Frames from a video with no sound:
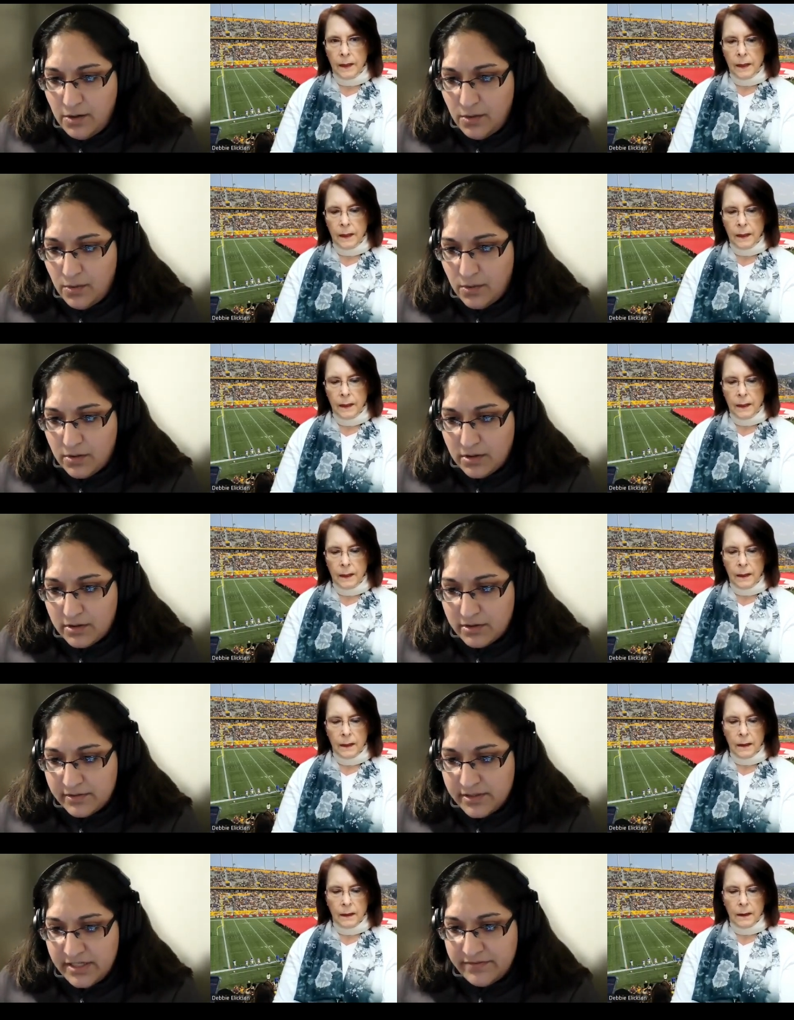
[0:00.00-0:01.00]
Speaker 1: or
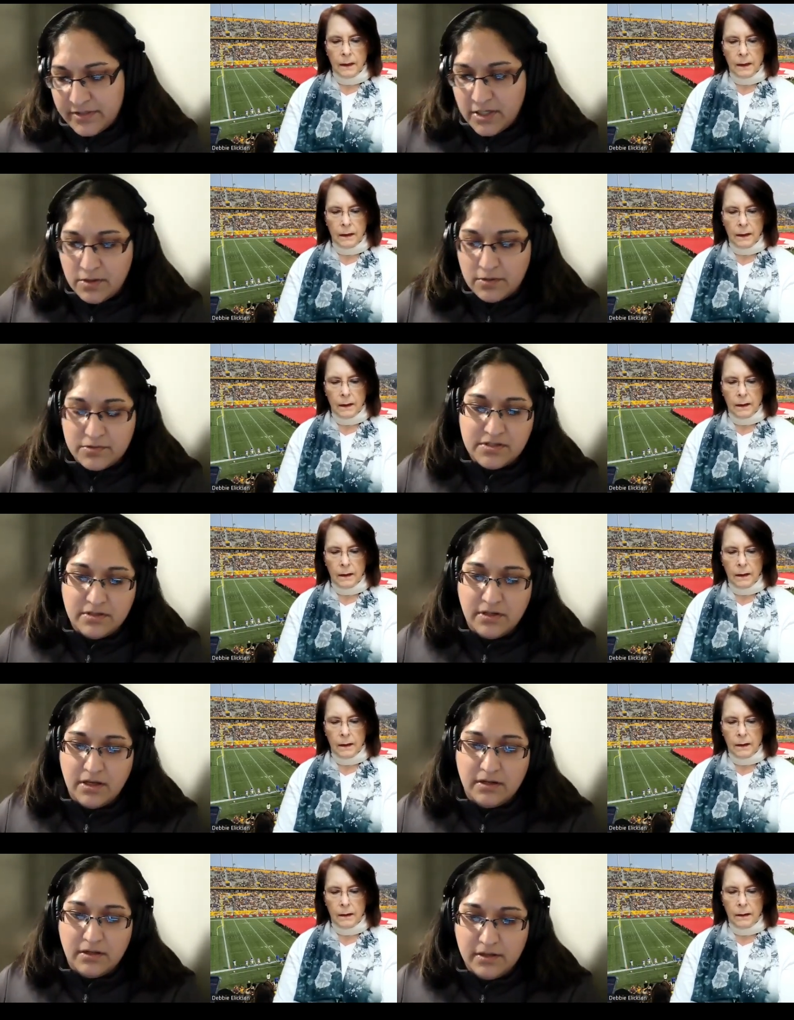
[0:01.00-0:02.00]
even go to
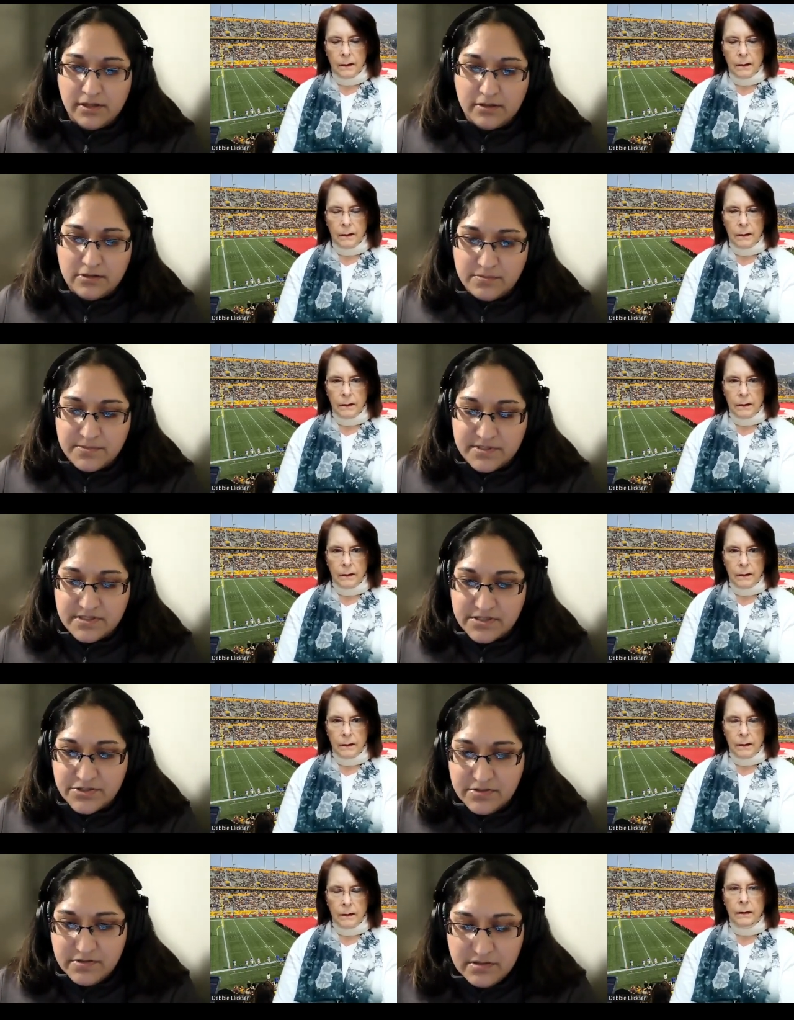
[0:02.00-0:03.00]
non clinical
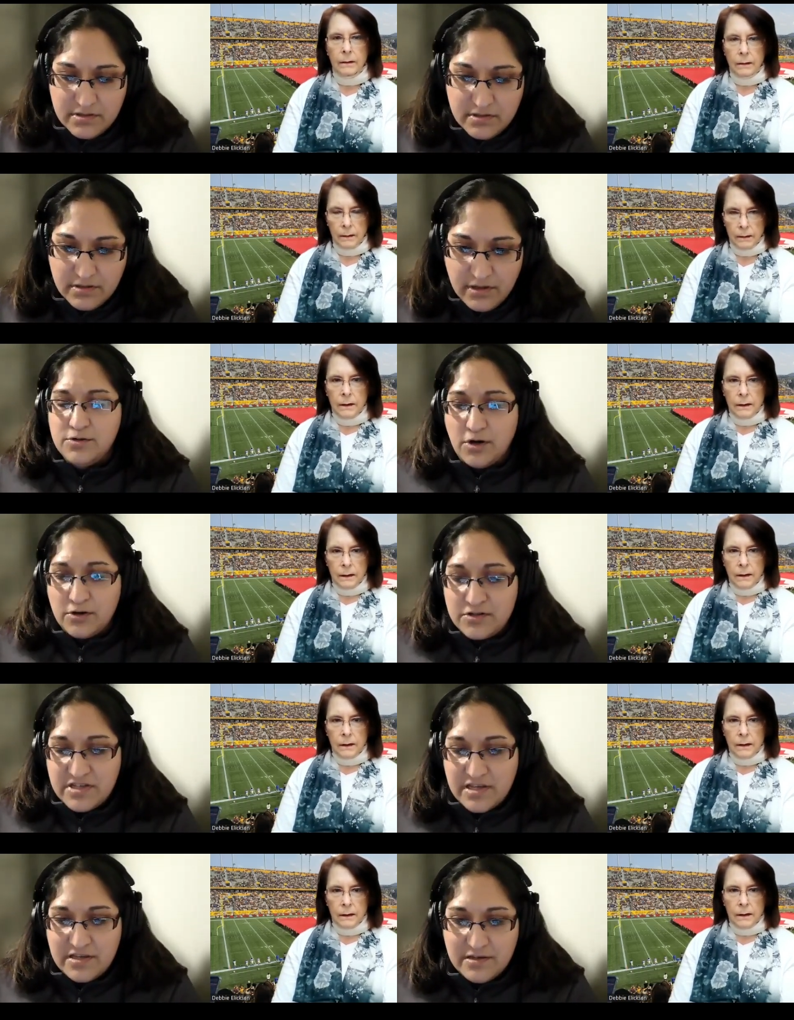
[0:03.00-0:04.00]
positions
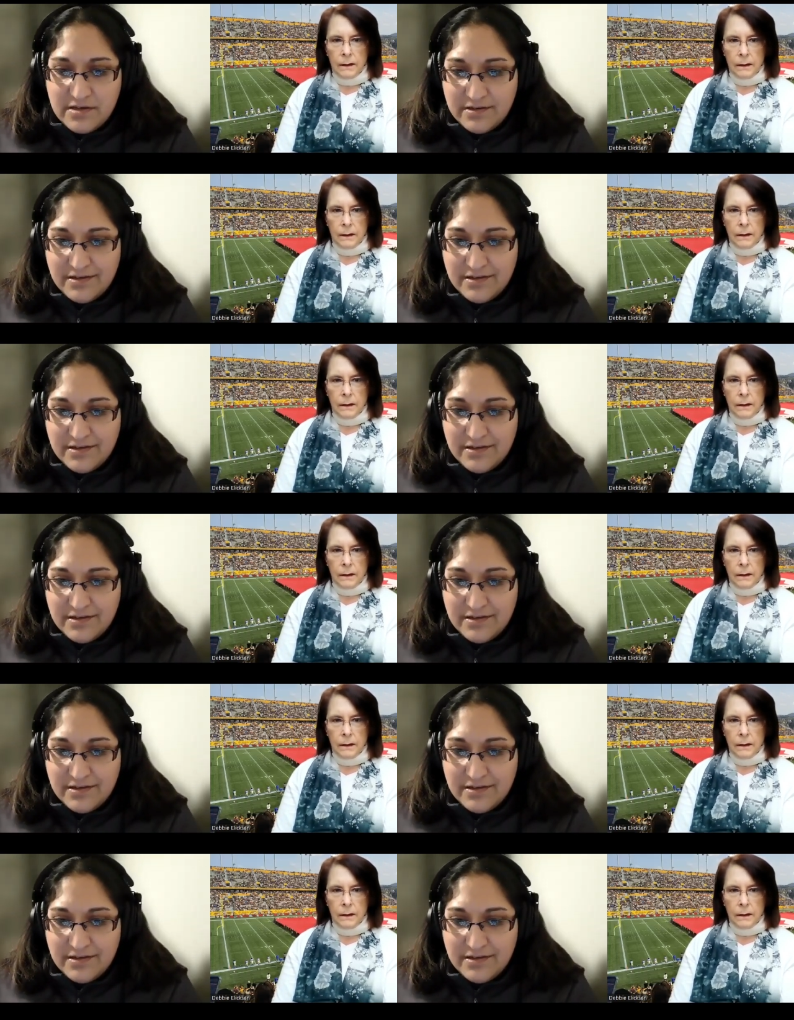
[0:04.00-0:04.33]
nursing.